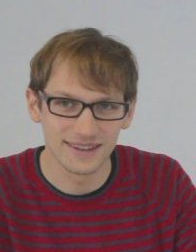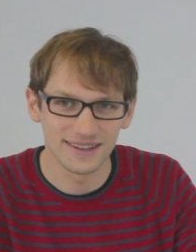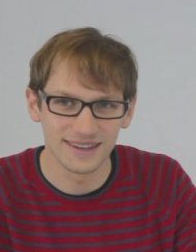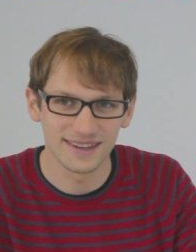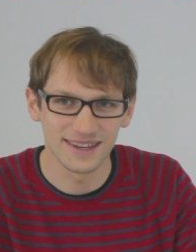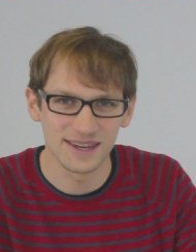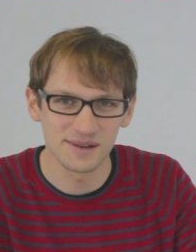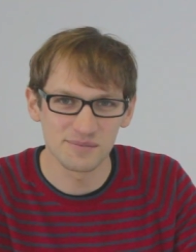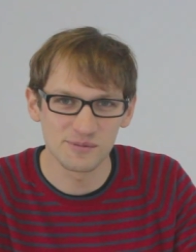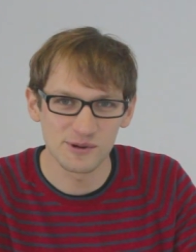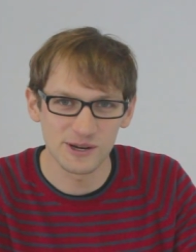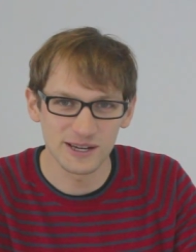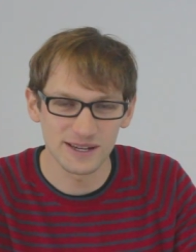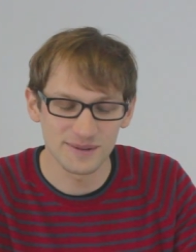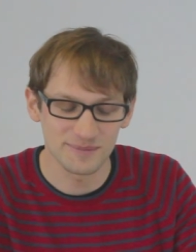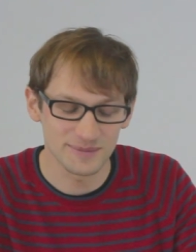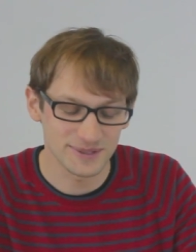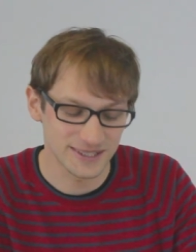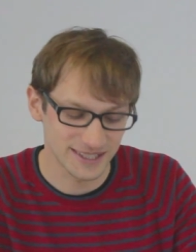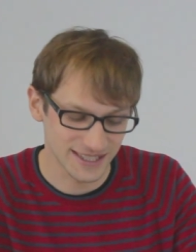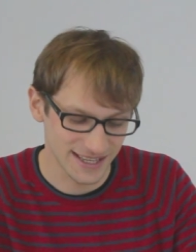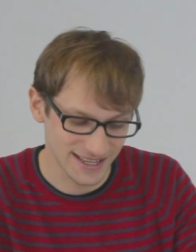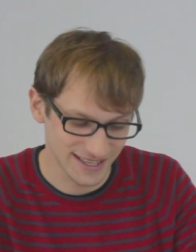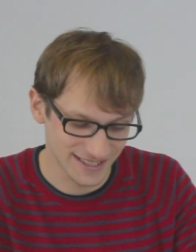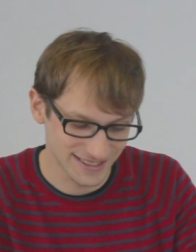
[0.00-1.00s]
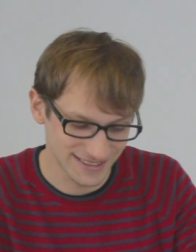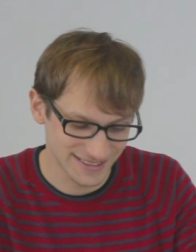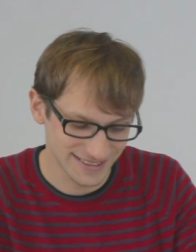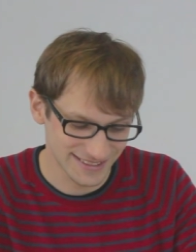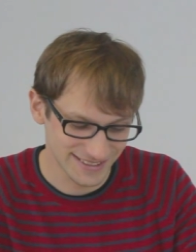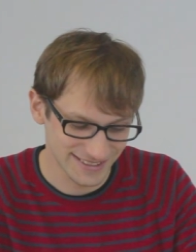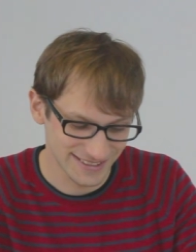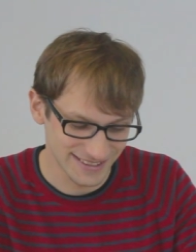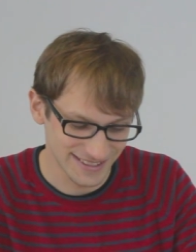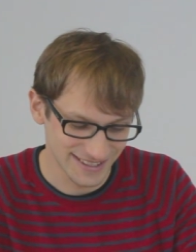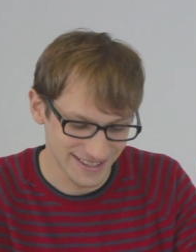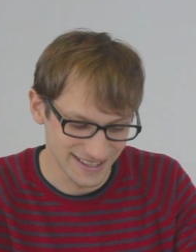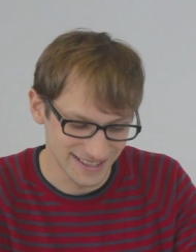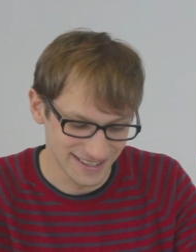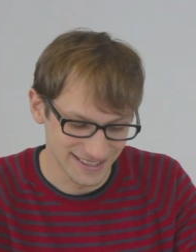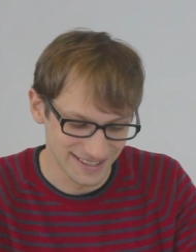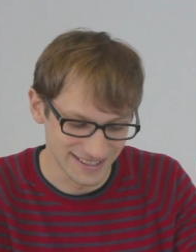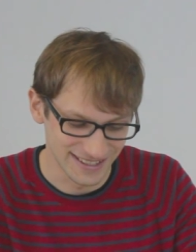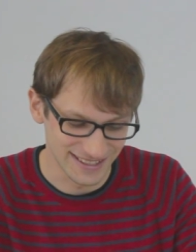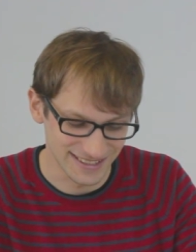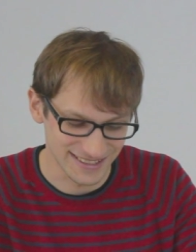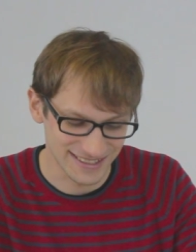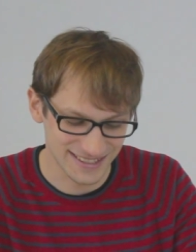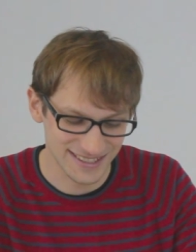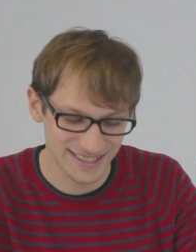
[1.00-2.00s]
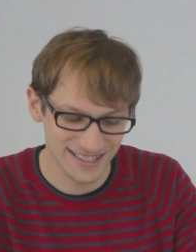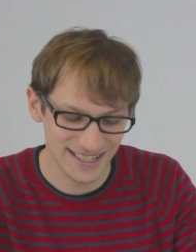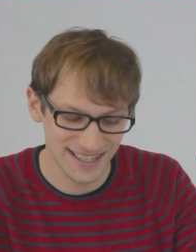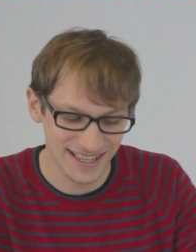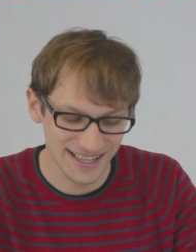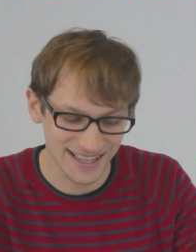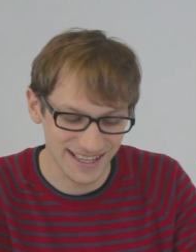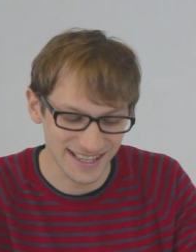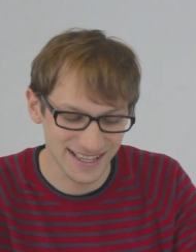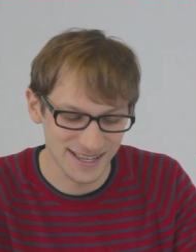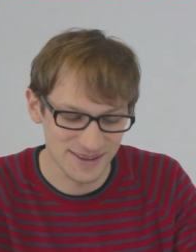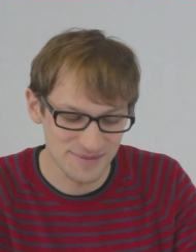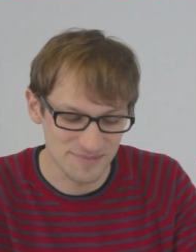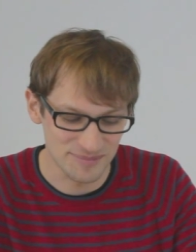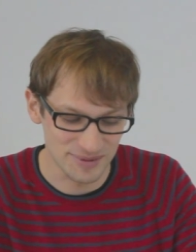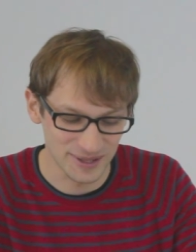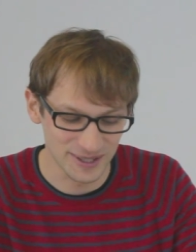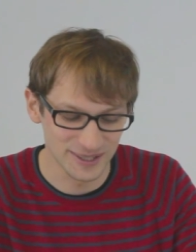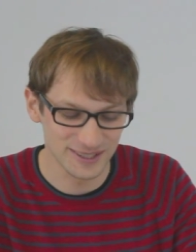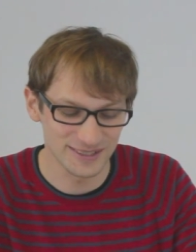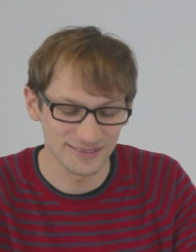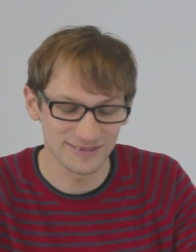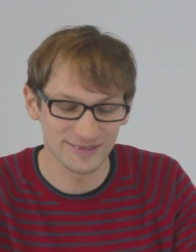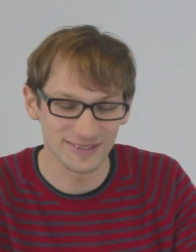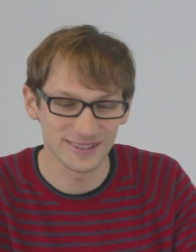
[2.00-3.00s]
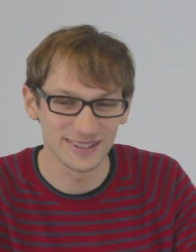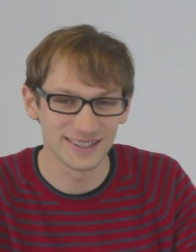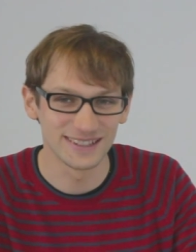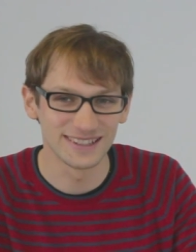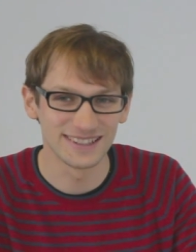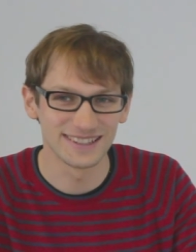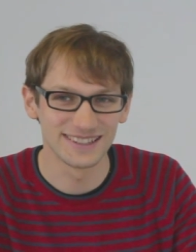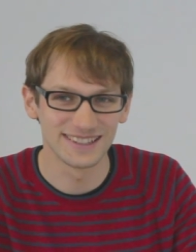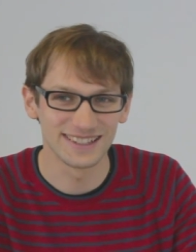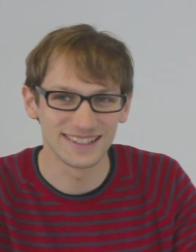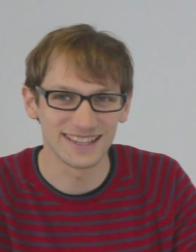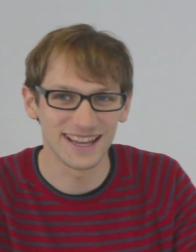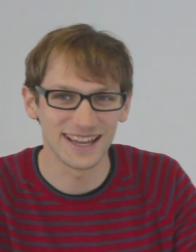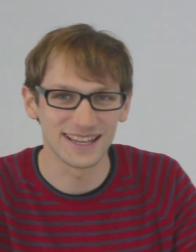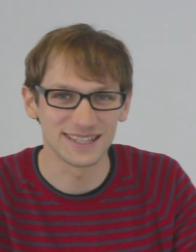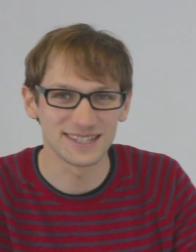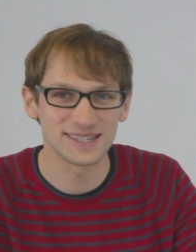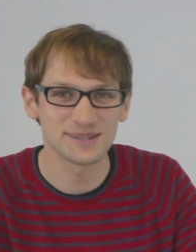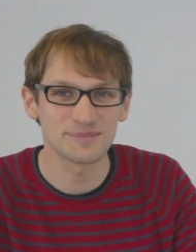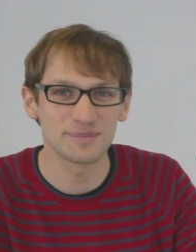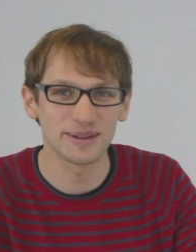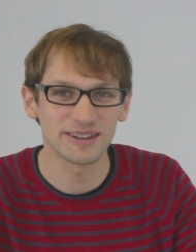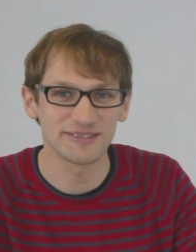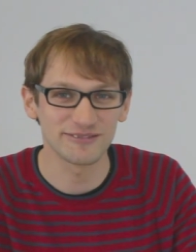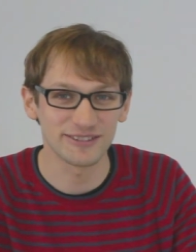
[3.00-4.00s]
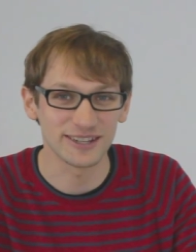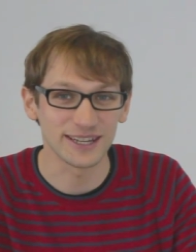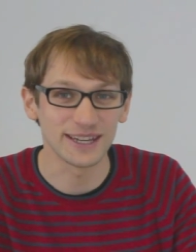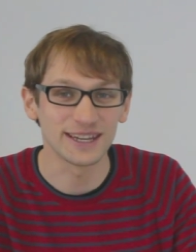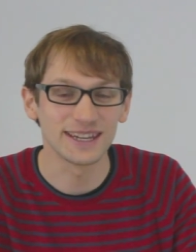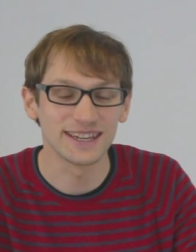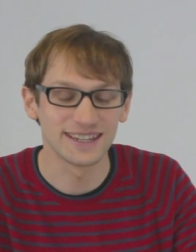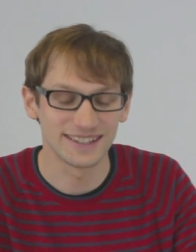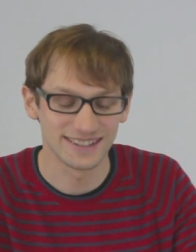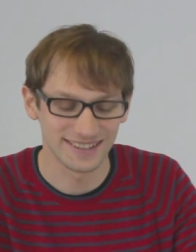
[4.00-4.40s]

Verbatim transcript: Ibrahim says, it's slick, beautiful and spiffy.